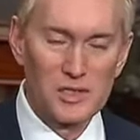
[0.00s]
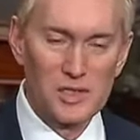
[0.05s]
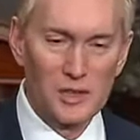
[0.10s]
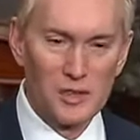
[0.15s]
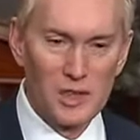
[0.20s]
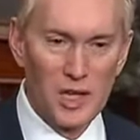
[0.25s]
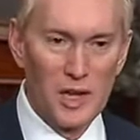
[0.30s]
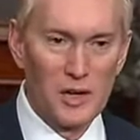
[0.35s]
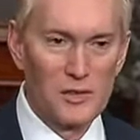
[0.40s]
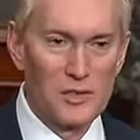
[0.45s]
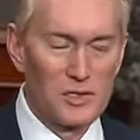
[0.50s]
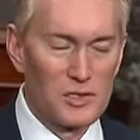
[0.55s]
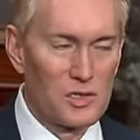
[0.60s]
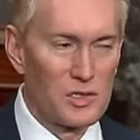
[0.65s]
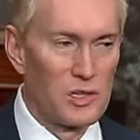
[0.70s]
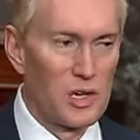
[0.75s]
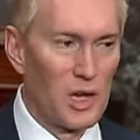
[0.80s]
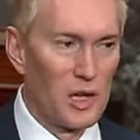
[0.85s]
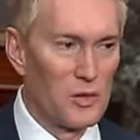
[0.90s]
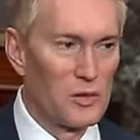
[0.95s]
and thousands of
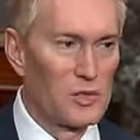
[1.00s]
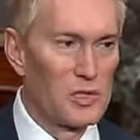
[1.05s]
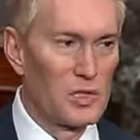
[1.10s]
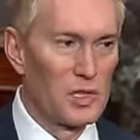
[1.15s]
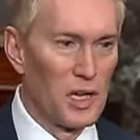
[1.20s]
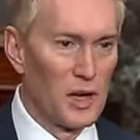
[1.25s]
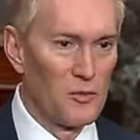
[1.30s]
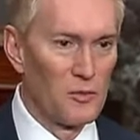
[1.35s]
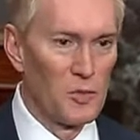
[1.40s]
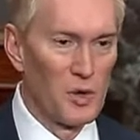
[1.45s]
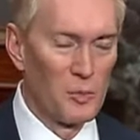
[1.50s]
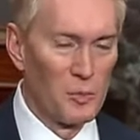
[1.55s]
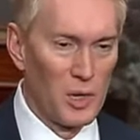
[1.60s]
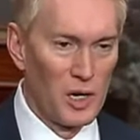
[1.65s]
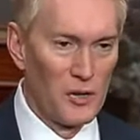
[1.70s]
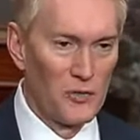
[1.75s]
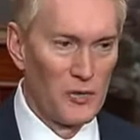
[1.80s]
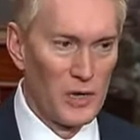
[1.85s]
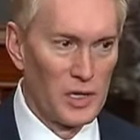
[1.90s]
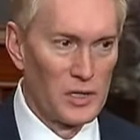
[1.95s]
dollars in government
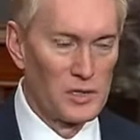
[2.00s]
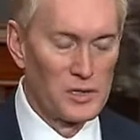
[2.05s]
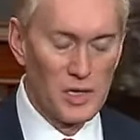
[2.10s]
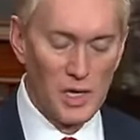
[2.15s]
benefits.